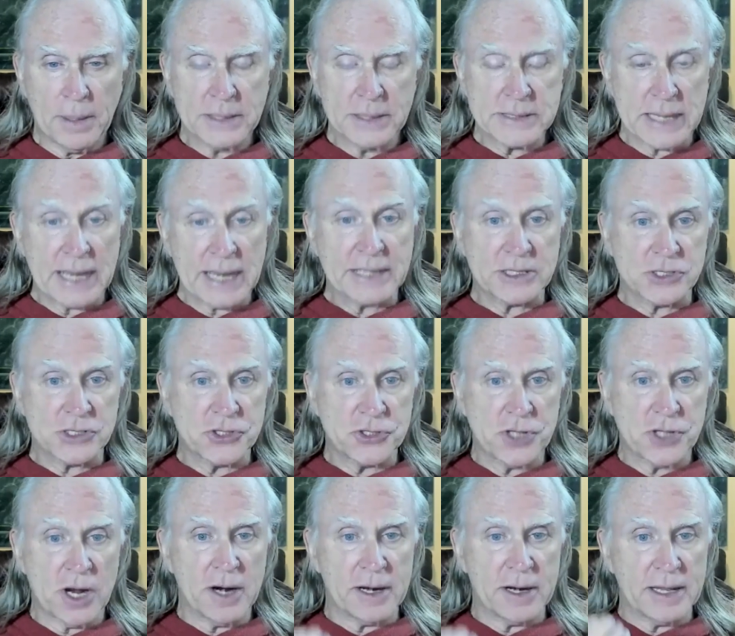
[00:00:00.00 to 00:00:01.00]
place I'd like to
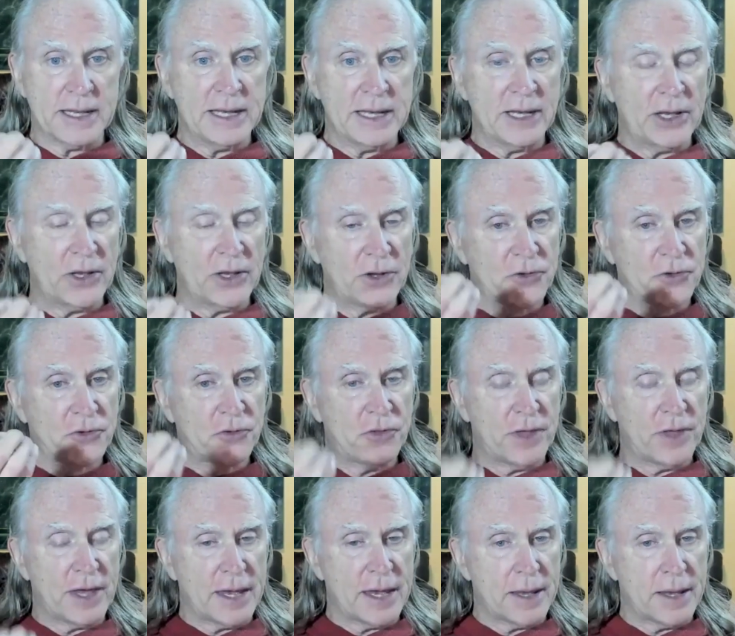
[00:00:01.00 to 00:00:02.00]
start is
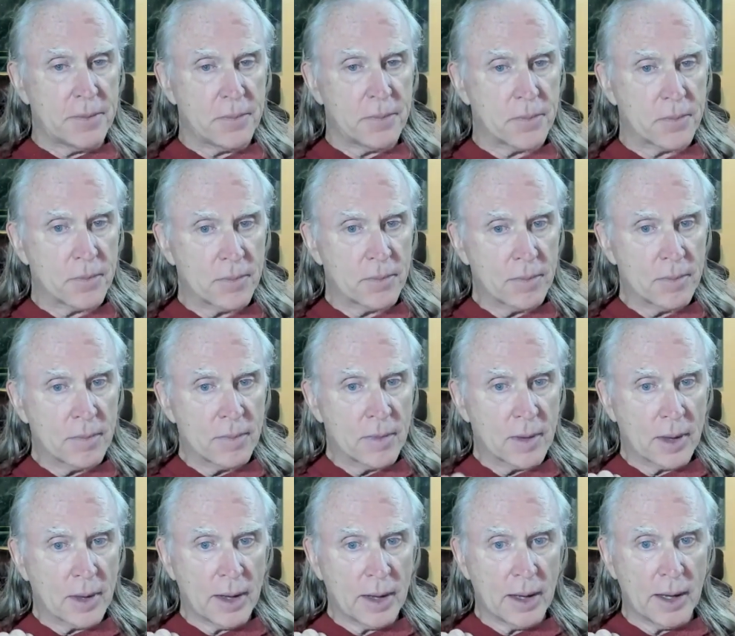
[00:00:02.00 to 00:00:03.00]
the
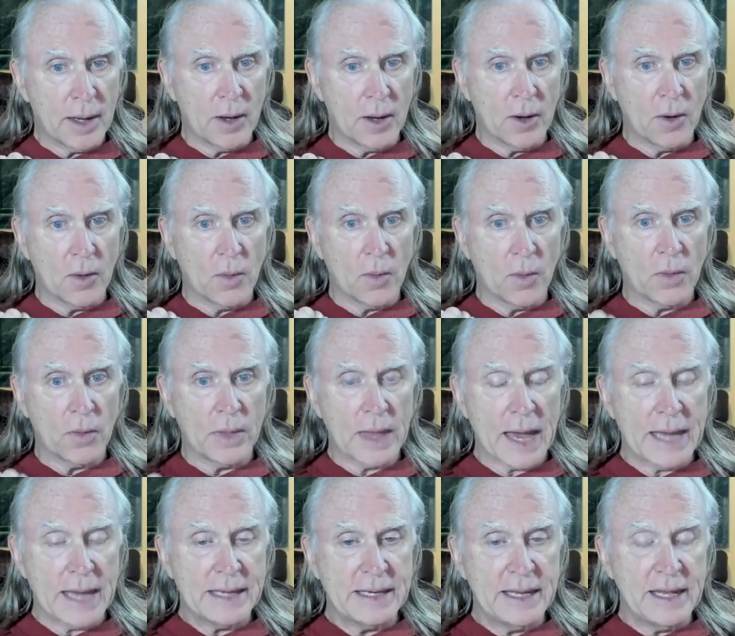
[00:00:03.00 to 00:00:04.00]
uh, the
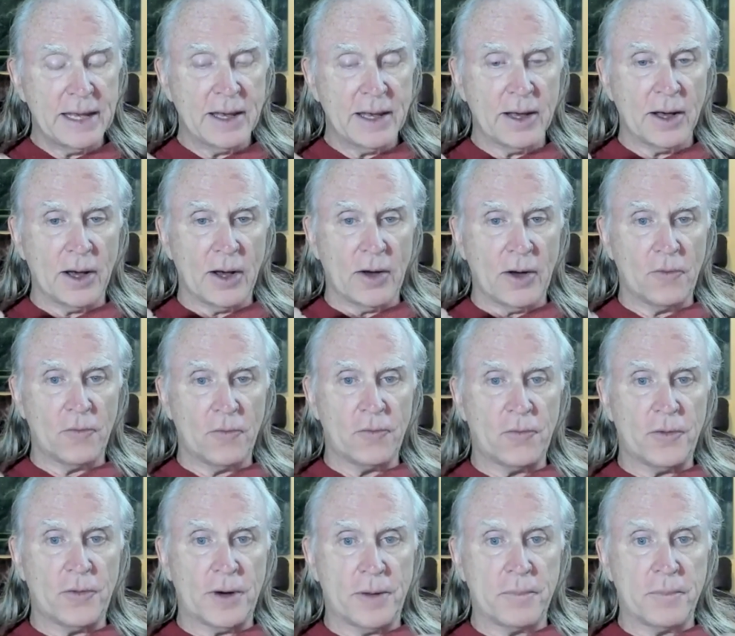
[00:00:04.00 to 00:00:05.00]
idea of
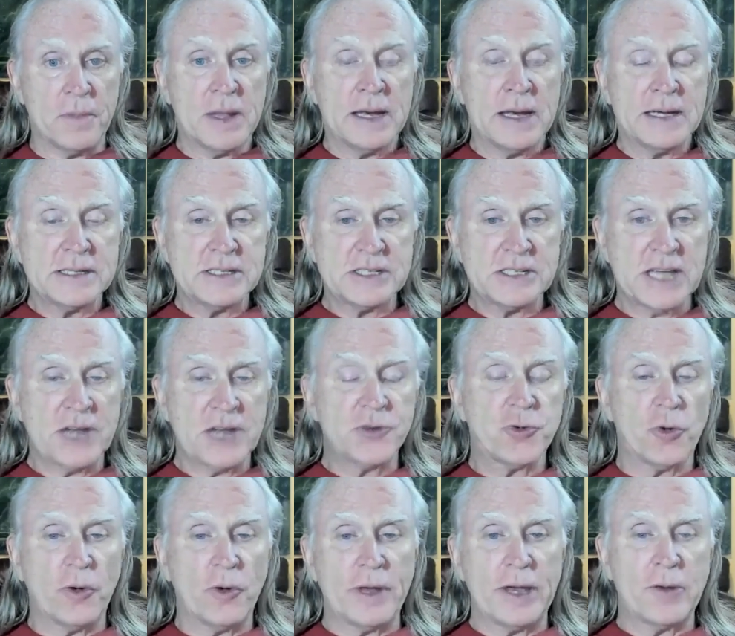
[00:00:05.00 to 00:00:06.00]
uh,
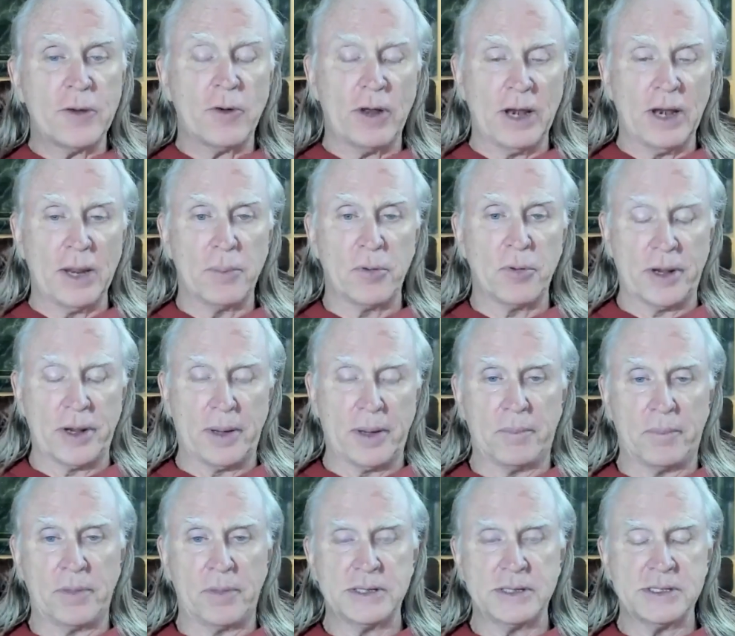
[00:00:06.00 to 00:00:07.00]
central
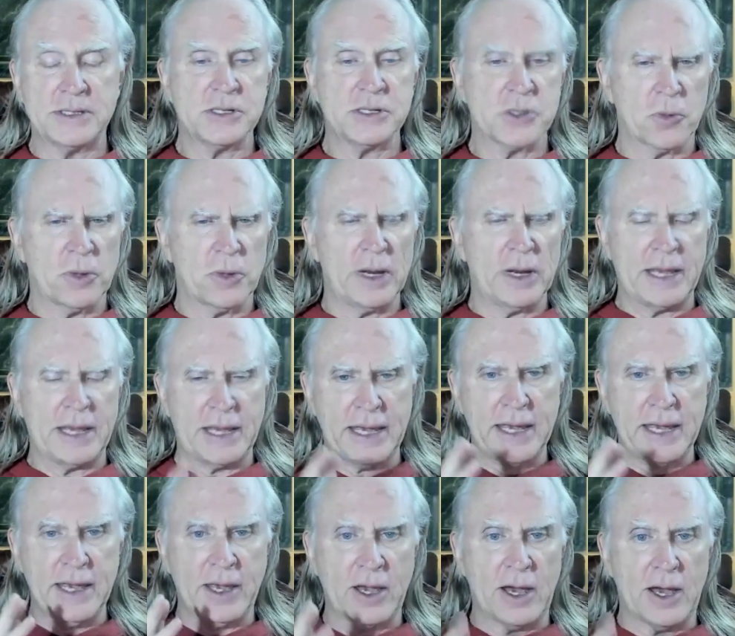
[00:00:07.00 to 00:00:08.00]
equilibrium, because this is a really
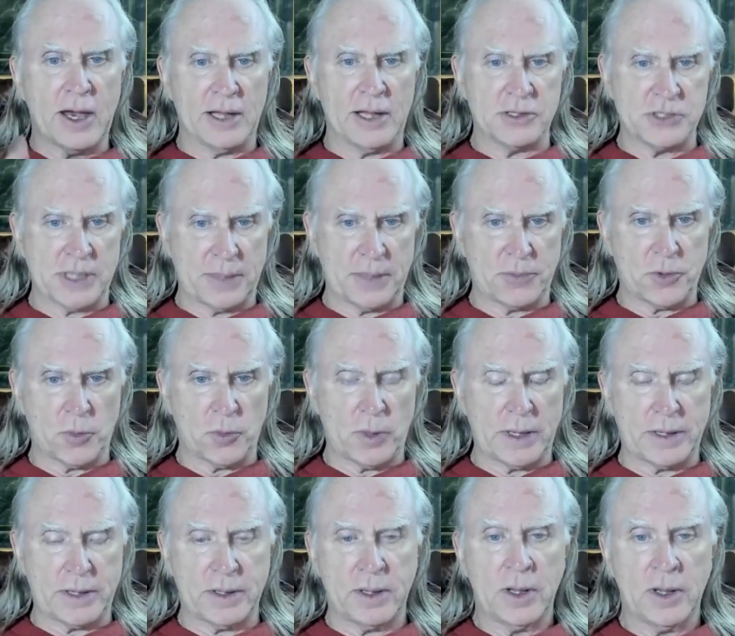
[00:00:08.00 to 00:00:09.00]
key concept to
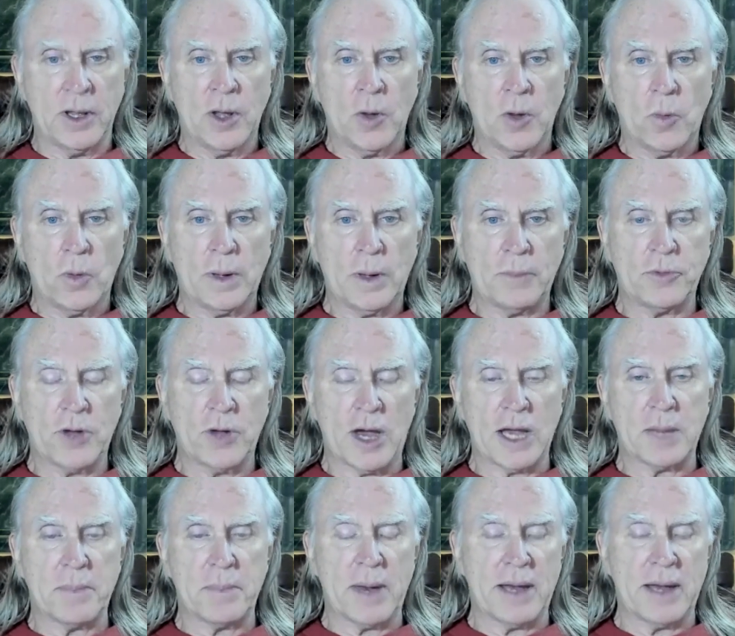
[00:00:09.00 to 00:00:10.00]
what, what I'm
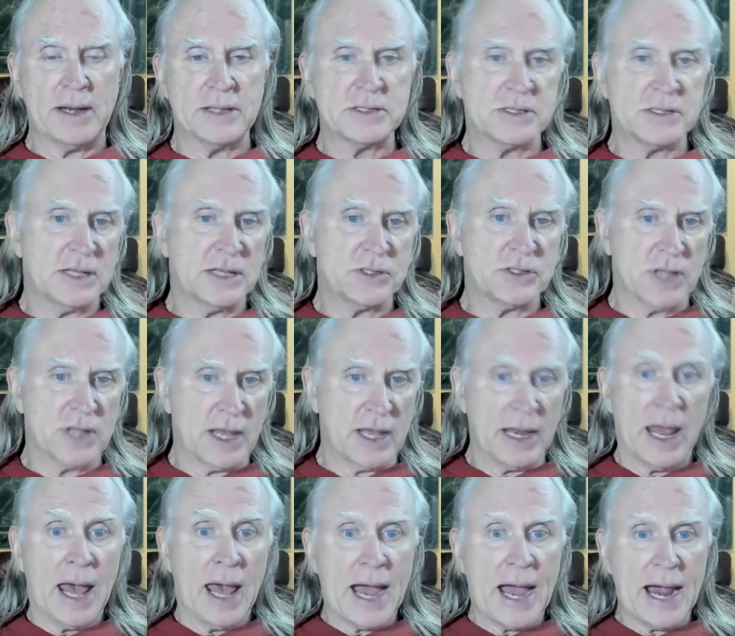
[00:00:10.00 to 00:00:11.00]
talking about. And it's it's
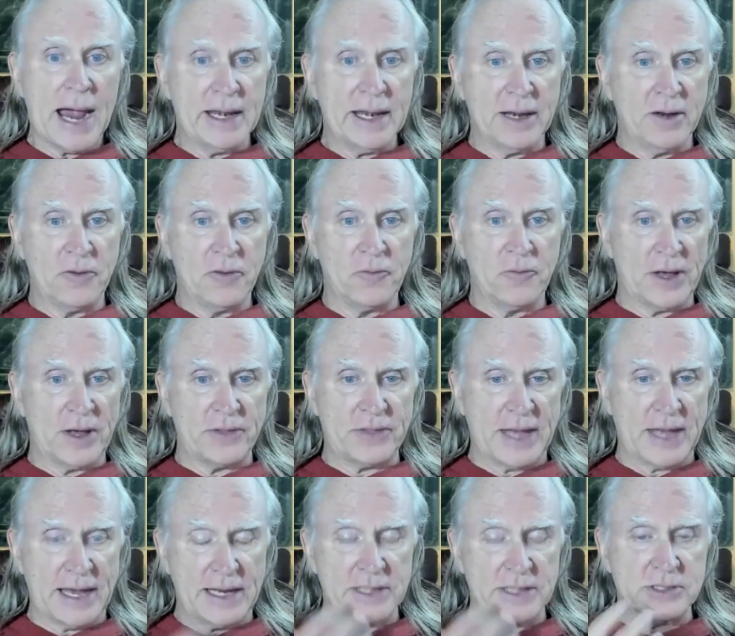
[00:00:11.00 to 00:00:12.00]
not I didn't invent
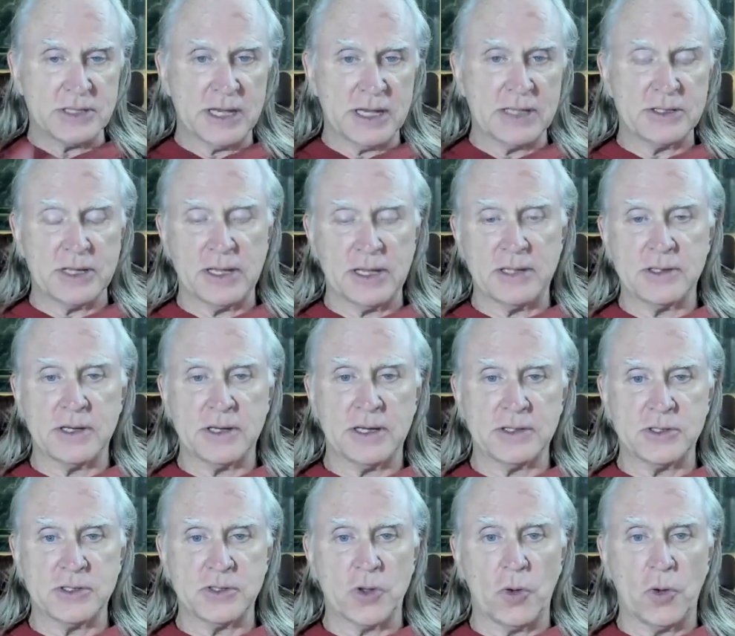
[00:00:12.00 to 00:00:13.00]
that. It's it's it's,
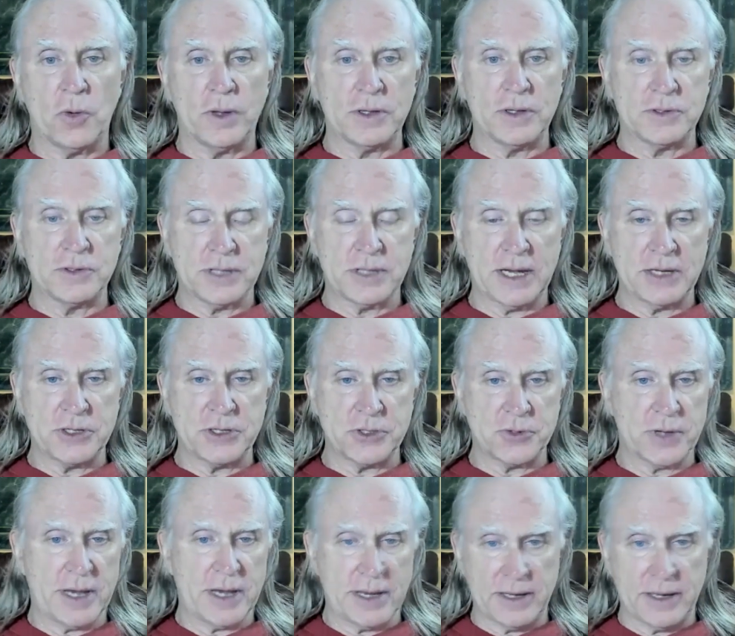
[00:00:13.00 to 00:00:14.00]
it's as old as Tai Chi
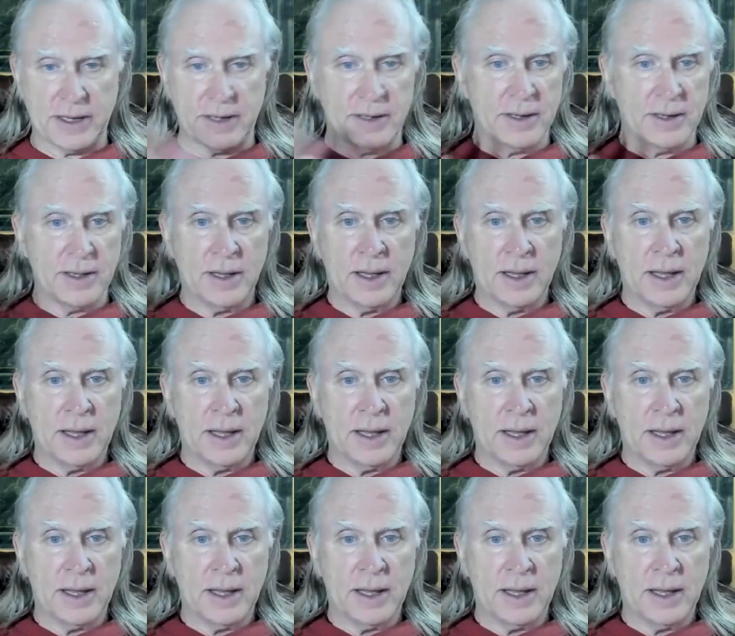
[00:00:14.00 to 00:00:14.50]
Chuan, and